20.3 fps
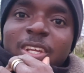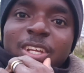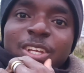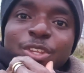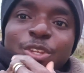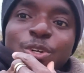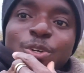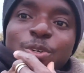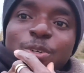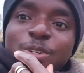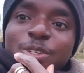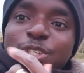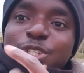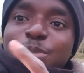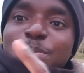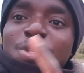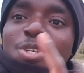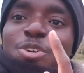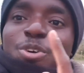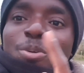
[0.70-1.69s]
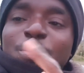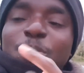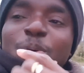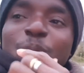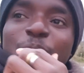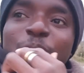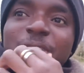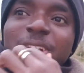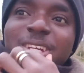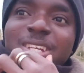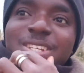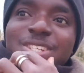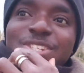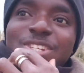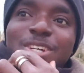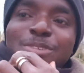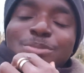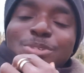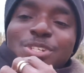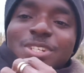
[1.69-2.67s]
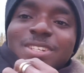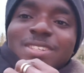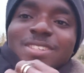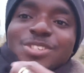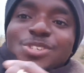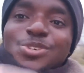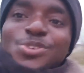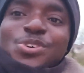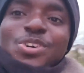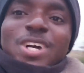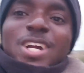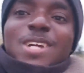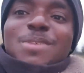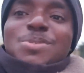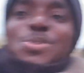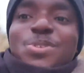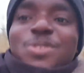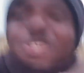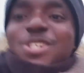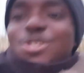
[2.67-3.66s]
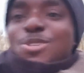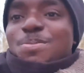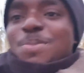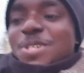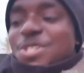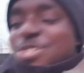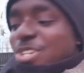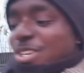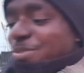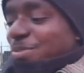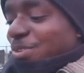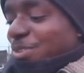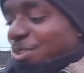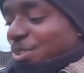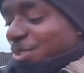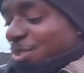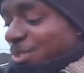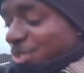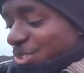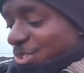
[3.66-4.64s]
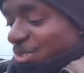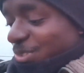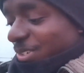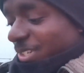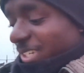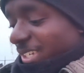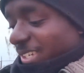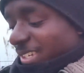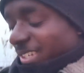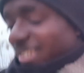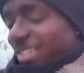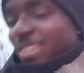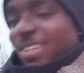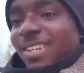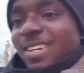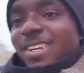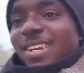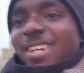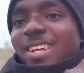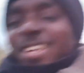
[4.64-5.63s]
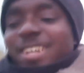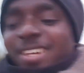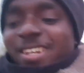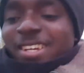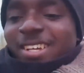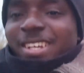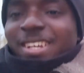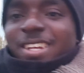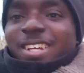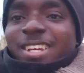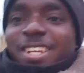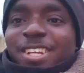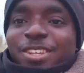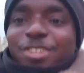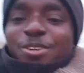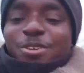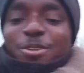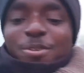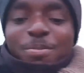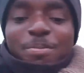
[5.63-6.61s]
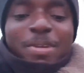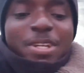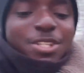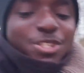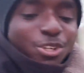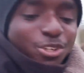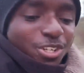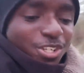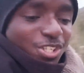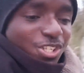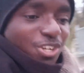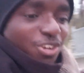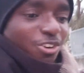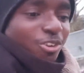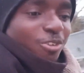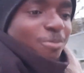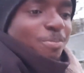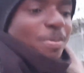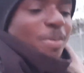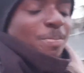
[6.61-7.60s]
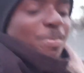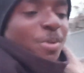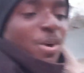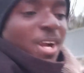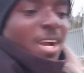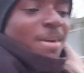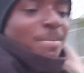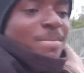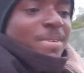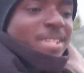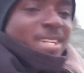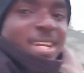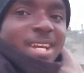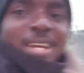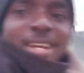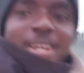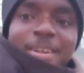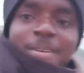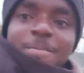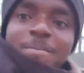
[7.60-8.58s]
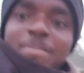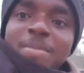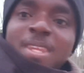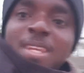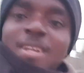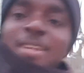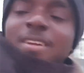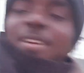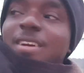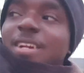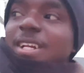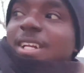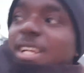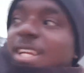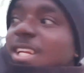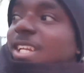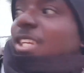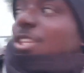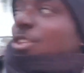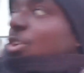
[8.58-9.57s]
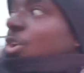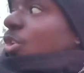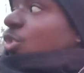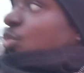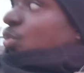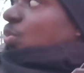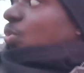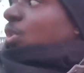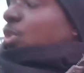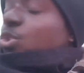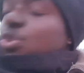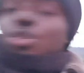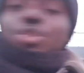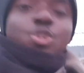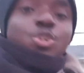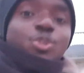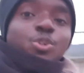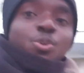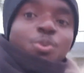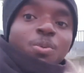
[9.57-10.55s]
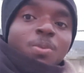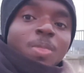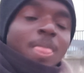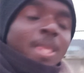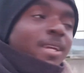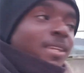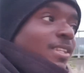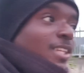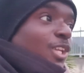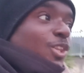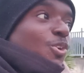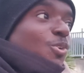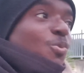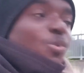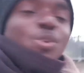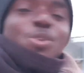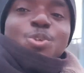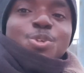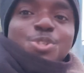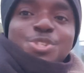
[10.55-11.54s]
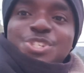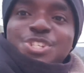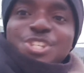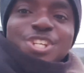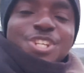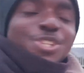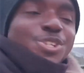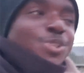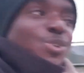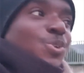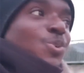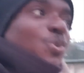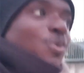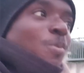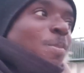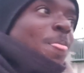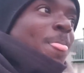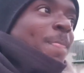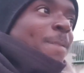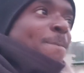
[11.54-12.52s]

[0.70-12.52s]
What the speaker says: You know, it's me, your boy, Ike Samson. So I have something special for us today. You know, majority of people out there really don't want you. They don't want to see you,